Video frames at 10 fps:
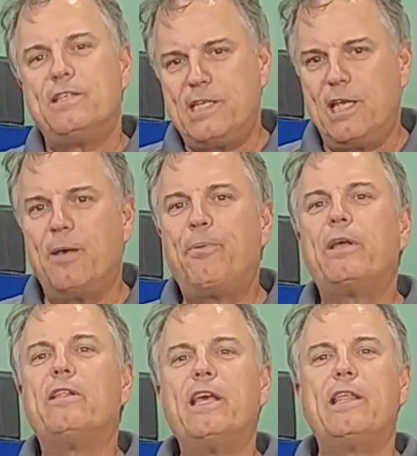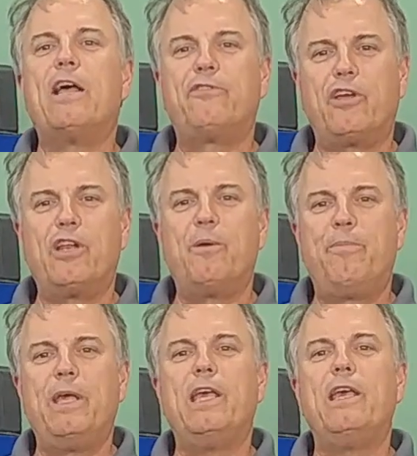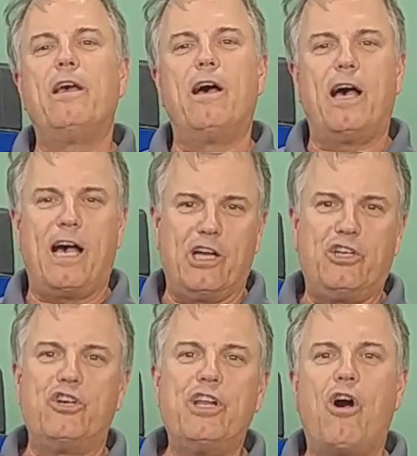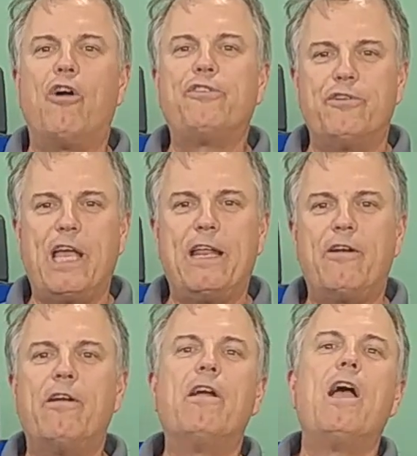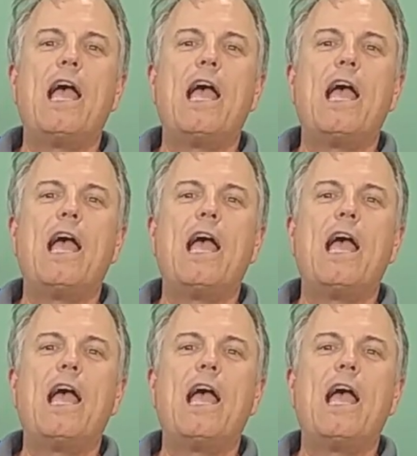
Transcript: Typically, that's going to be a good alternator,